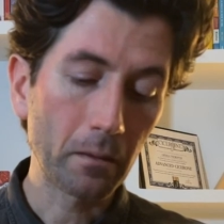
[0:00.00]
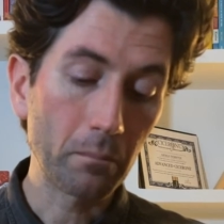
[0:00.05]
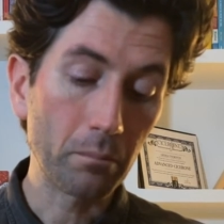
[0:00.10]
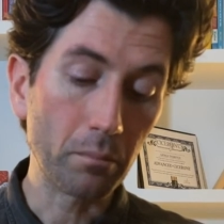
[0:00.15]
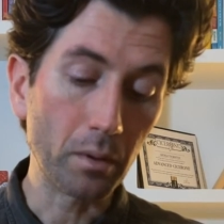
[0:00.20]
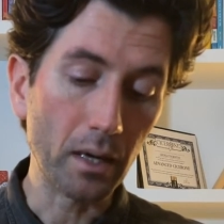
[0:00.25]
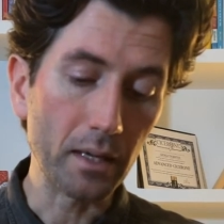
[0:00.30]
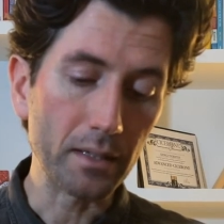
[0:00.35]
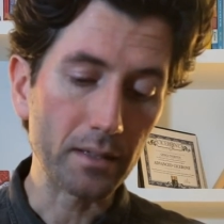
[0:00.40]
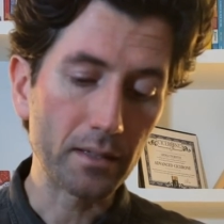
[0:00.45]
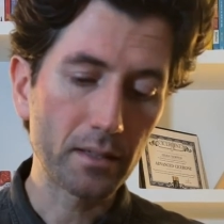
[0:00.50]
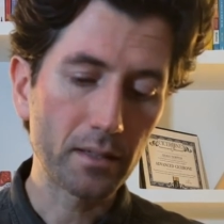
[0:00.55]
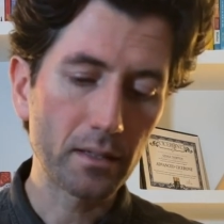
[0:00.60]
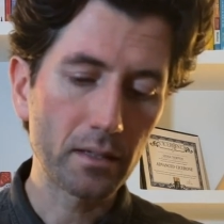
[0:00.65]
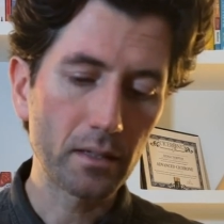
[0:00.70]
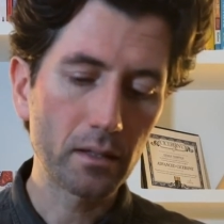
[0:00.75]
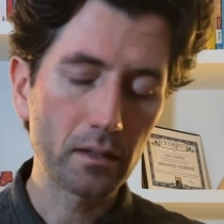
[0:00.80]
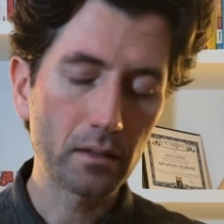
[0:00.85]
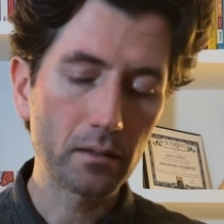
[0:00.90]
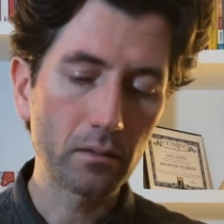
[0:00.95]

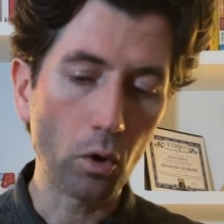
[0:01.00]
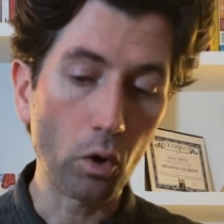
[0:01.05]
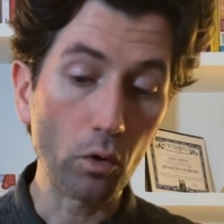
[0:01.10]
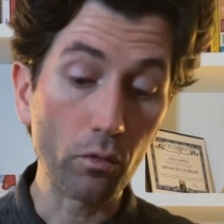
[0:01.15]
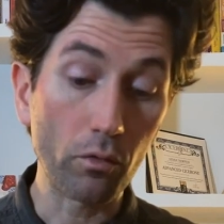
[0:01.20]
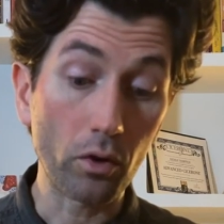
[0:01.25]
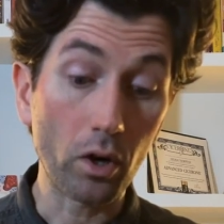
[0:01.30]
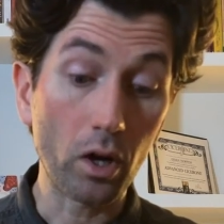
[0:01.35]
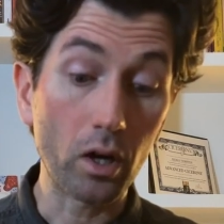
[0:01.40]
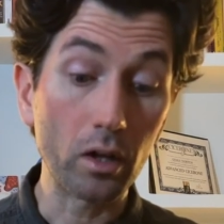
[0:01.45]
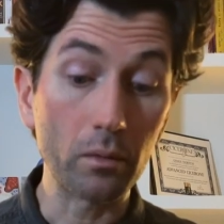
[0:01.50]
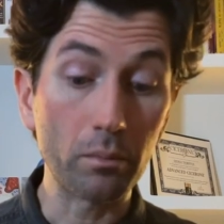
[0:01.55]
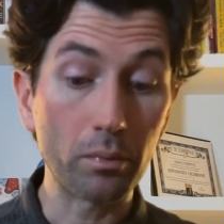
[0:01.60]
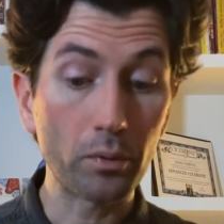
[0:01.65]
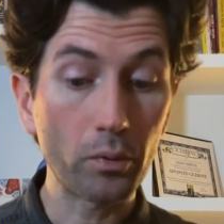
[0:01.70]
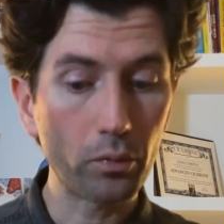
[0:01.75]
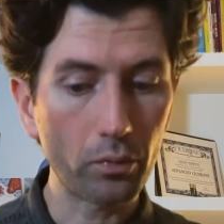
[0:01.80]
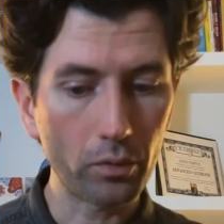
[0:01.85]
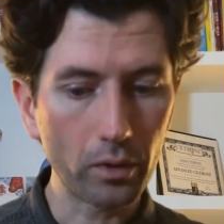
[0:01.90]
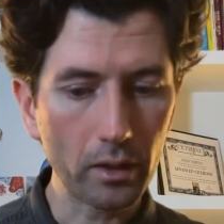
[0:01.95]
but overall a
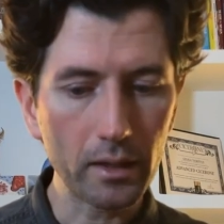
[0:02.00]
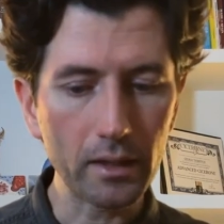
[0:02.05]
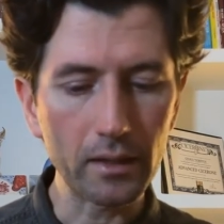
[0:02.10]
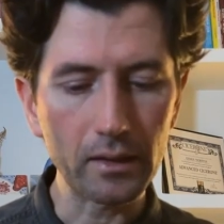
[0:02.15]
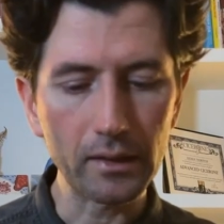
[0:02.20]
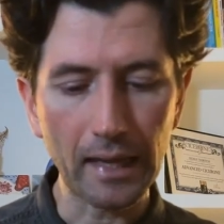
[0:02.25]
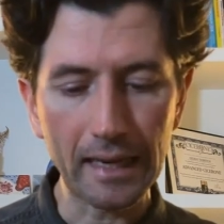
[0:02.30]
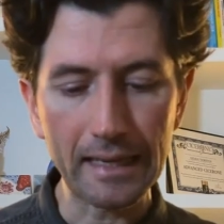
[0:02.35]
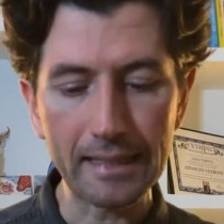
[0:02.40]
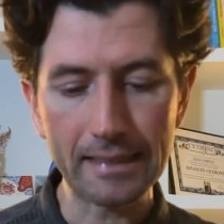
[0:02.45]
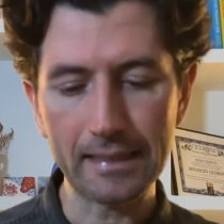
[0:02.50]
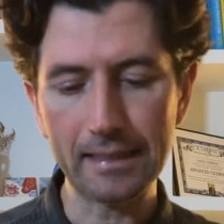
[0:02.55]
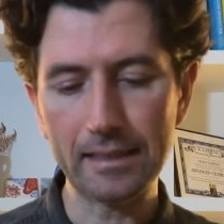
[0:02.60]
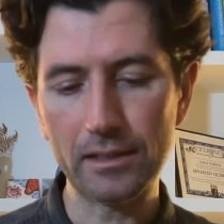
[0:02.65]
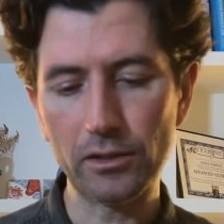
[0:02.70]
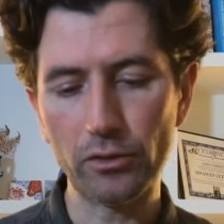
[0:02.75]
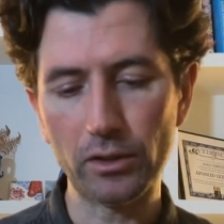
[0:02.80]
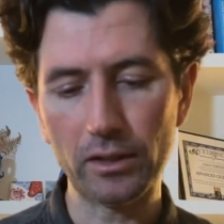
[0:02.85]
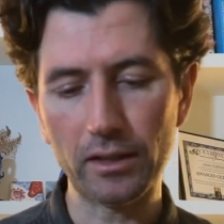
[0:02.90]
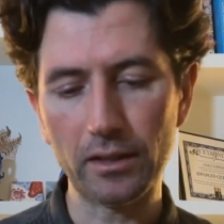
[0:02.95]
pretty light,
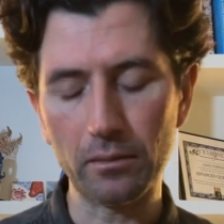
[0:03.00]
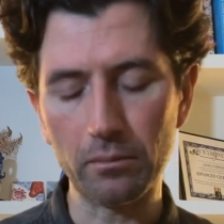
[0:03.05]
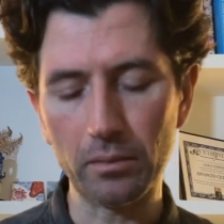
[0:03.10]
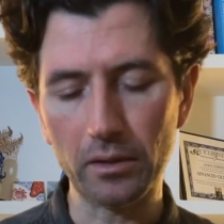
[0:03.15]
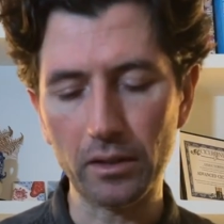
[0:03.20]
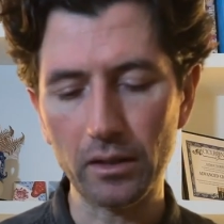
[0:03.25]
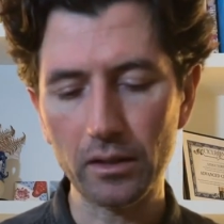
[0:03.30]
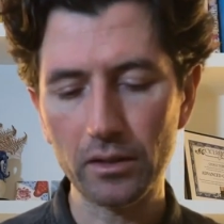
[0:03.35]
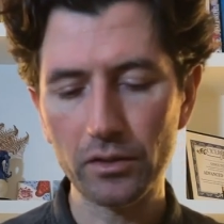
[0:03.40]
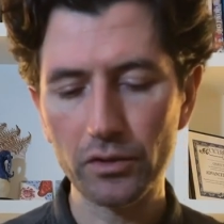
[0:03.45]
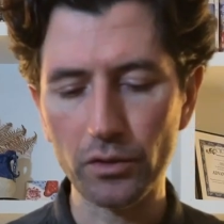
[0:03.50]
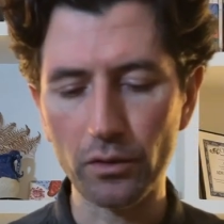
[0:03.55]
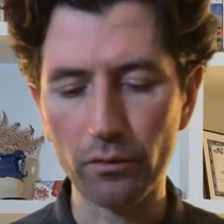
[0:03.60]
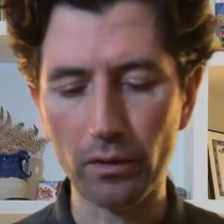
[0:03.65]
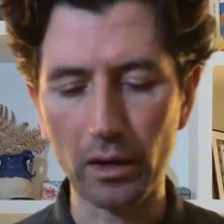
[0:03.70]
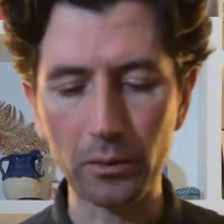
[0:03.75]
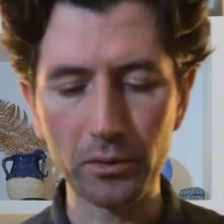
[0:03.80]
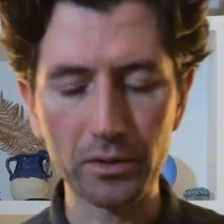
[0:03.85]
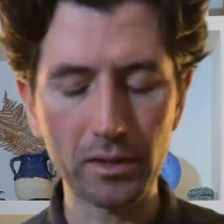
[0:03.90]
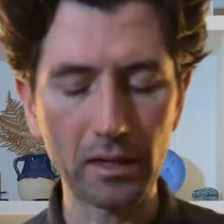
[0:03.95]
easy drinking beer. So if
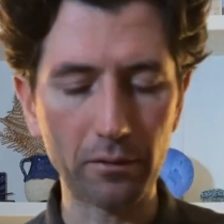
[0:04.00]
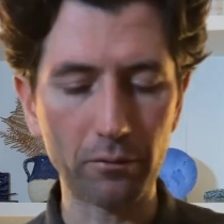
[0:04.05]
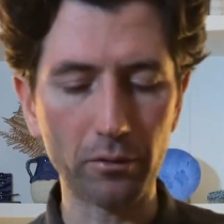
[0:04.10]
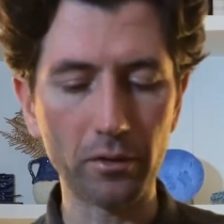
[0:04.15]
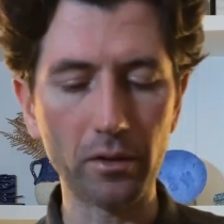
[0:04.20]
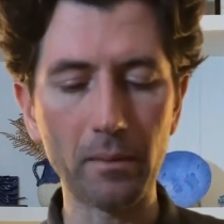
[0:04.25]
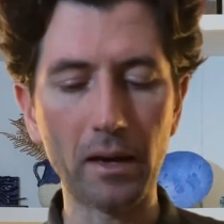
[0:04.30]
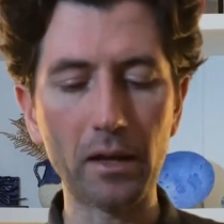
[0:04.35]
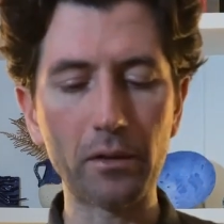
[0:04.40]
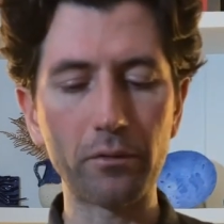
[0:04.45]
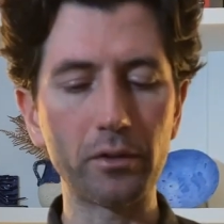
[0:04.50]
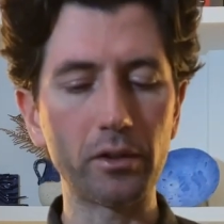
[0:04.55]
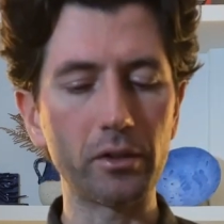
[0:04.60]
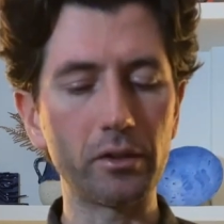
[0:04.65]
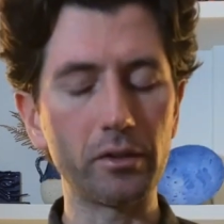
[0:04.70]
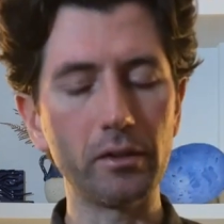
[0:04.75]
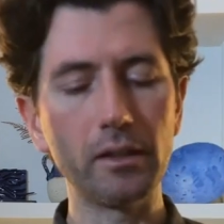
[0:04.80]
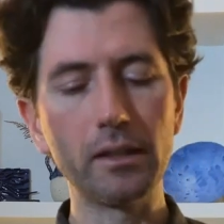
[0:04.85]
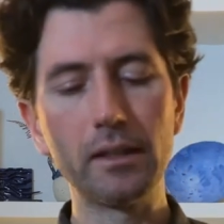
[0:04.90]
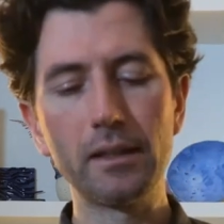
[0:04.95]
I was saying for the
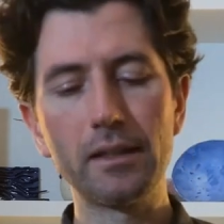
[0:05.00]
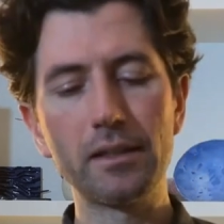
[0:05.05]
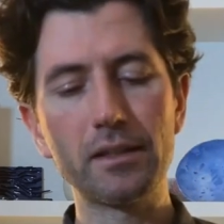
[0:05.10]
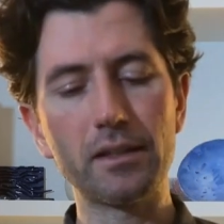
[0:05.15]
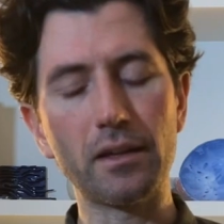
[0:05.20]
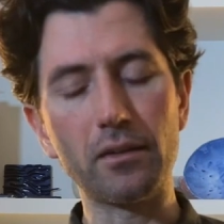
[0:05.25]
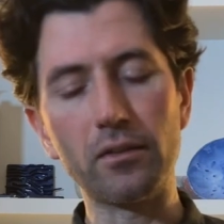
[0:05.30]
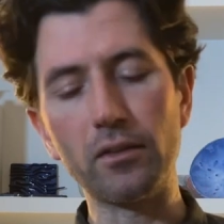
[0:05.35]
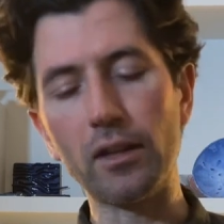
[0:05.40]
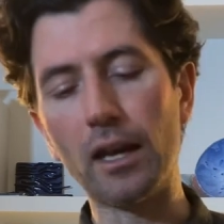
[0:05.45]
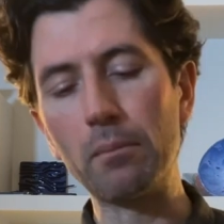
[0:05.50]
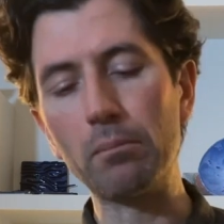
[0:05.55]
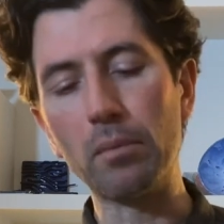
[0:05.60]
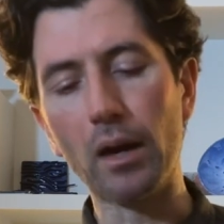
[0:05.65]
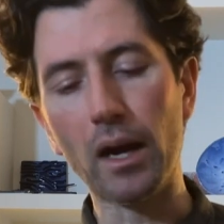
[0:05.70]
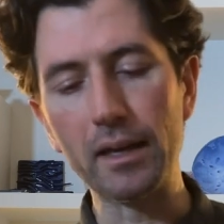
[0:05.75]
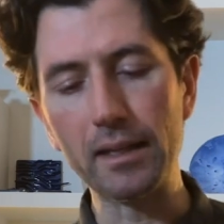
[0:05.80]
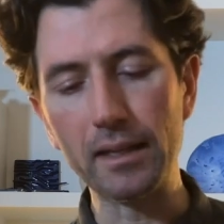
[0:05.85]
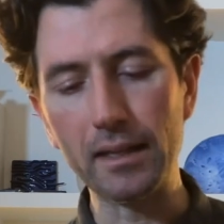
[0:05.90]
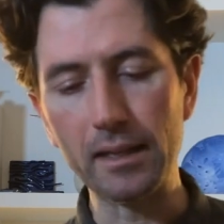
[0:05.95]
mouthfeel, say light
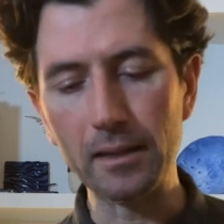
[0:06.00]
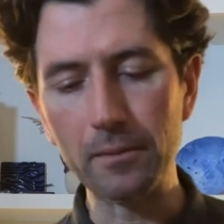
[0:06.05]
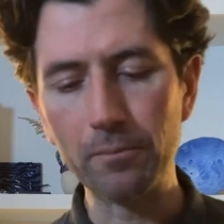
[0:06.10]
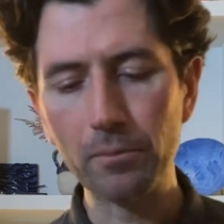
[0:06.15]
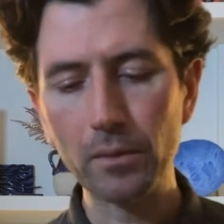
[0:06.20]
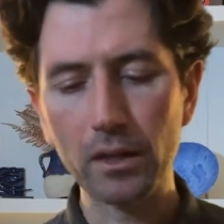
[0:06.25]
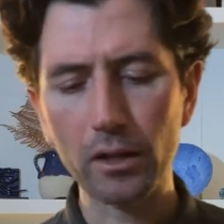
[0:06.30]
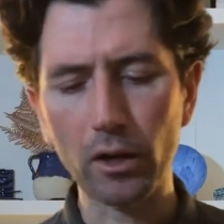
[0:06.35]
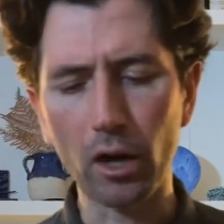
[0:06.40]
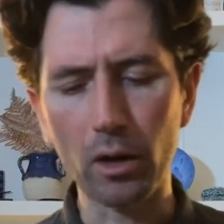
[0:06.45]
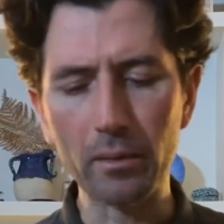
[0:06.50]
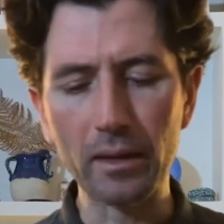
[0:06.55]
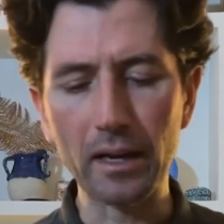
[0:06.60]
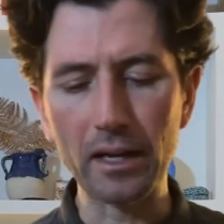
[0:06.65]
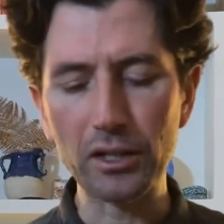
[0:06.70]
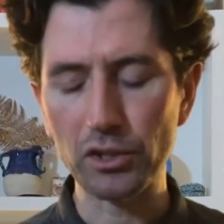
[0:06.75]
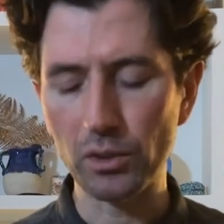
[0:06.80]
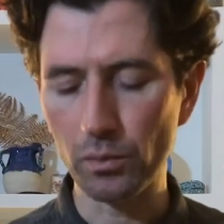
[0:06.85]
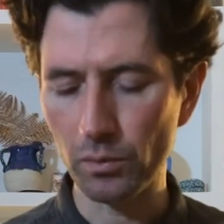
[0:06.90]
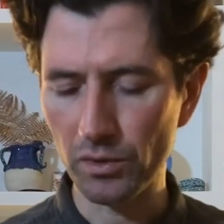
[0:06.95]
body,
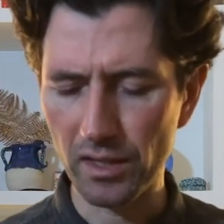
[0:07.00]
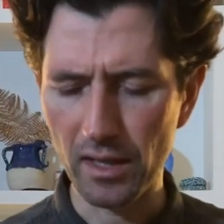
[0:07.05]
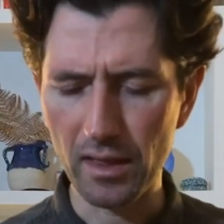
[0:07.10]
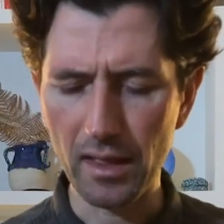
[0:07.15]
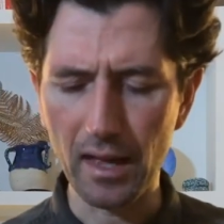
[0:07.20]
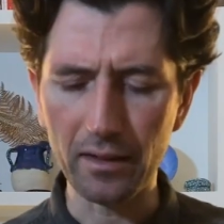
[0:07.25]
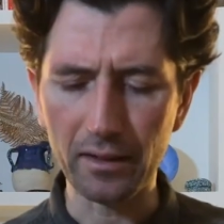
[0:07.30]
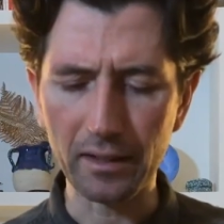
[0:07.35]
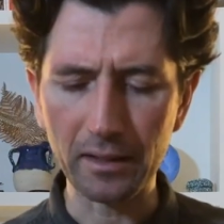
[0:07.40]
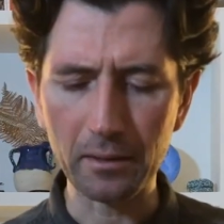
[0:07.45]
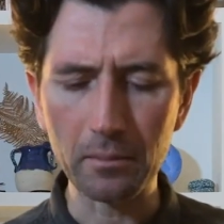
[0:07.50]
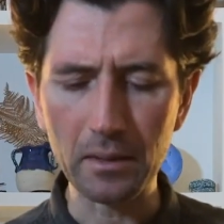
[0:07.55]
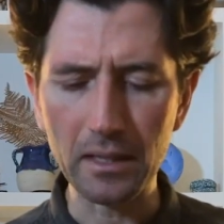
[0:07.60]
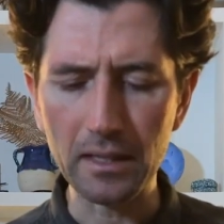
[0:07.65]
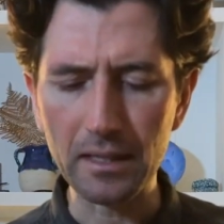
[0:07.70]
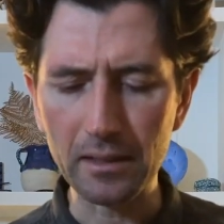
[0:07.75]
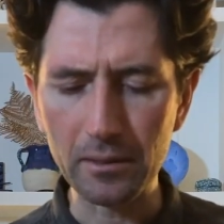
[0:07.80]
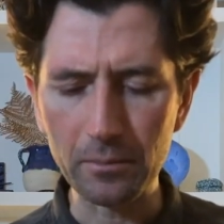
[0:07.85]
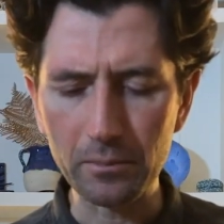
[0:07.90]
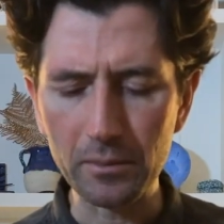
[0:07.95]
carbonation was in that like
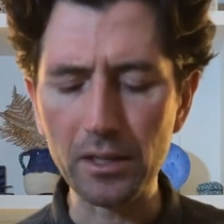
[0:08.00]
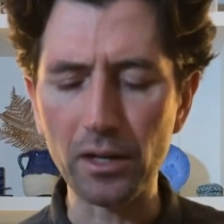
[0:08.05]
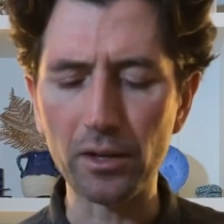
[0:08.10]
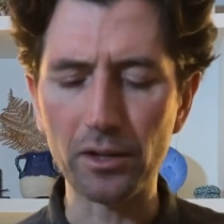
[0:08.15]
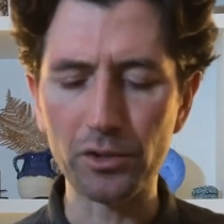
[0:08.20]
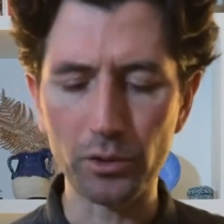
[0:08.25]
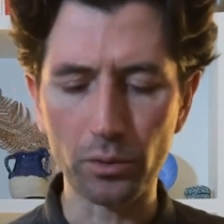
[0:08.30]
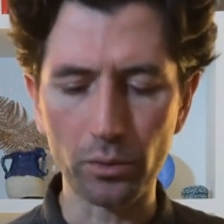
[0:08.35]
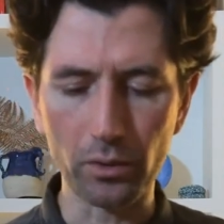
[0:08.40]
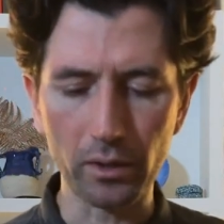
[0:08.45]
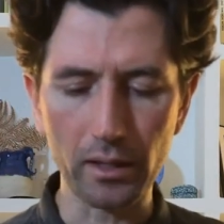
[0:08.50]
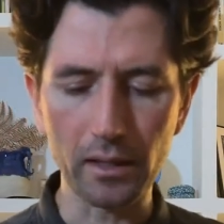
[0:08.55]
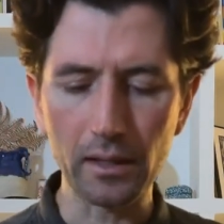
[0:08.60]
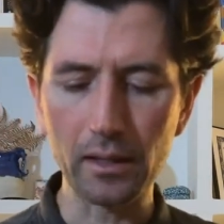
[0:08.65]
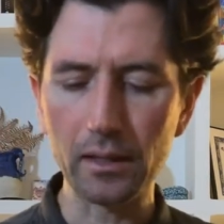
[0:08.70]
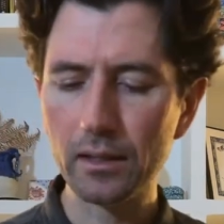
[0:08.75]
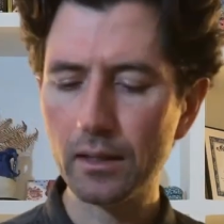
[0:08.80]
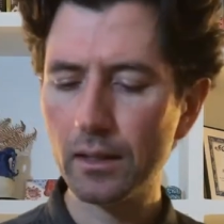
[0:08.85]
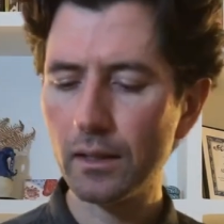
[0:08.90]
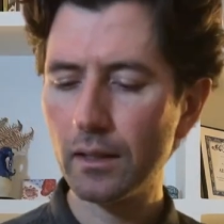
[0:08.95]
medium
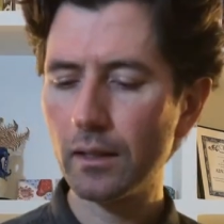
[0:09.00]
territory.